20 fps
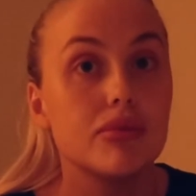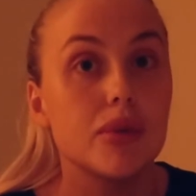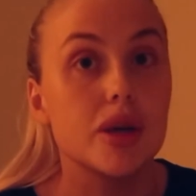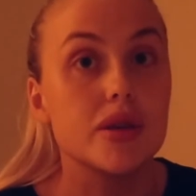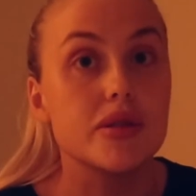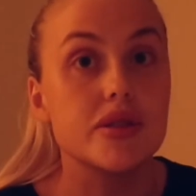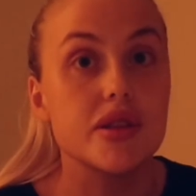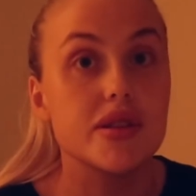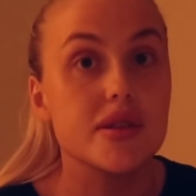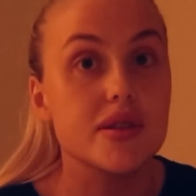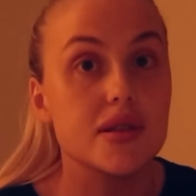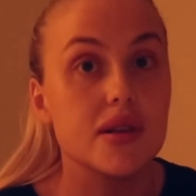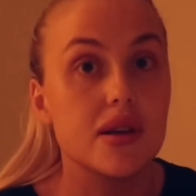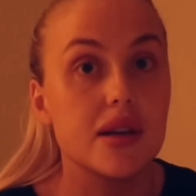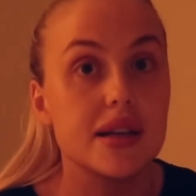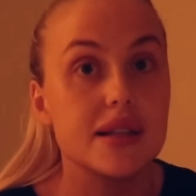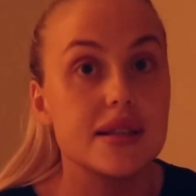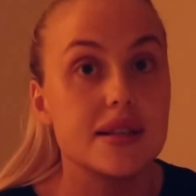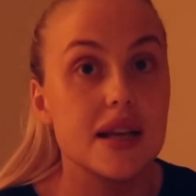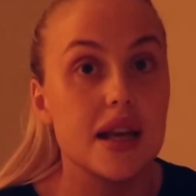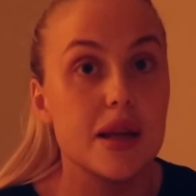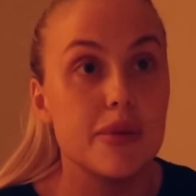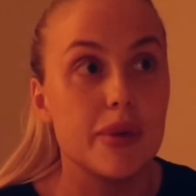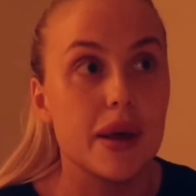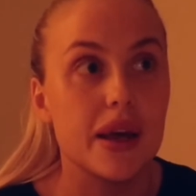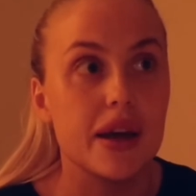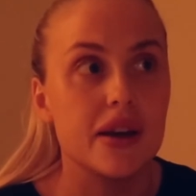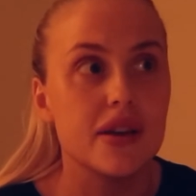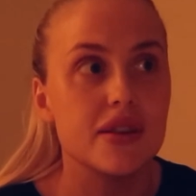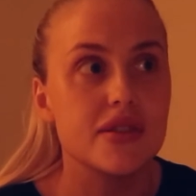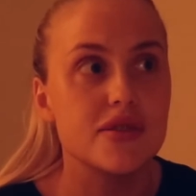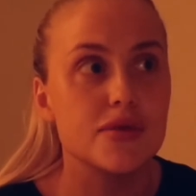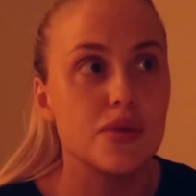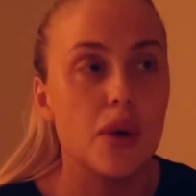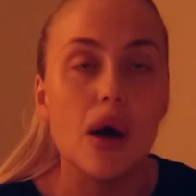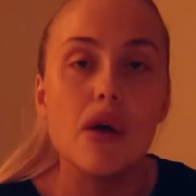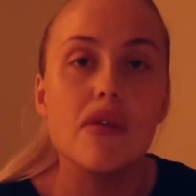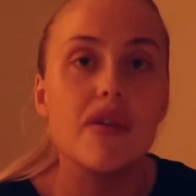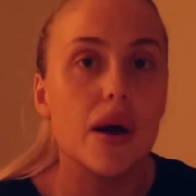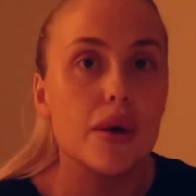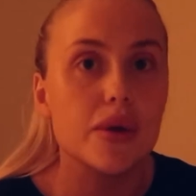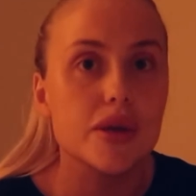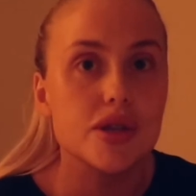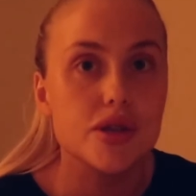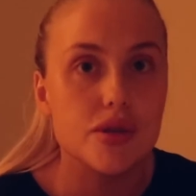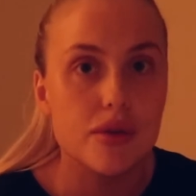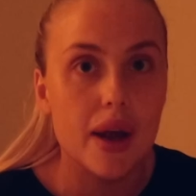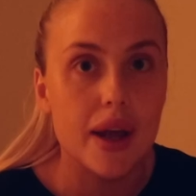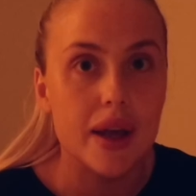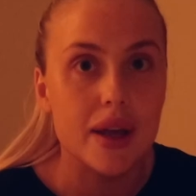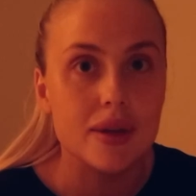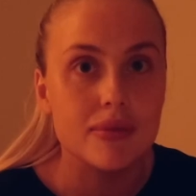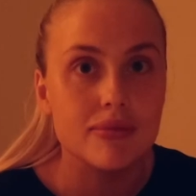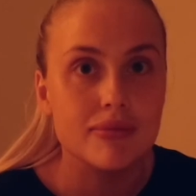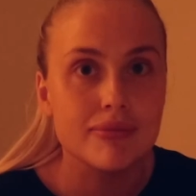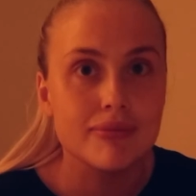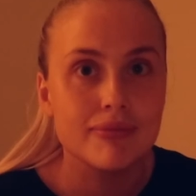has just started sleeping 12 hours straight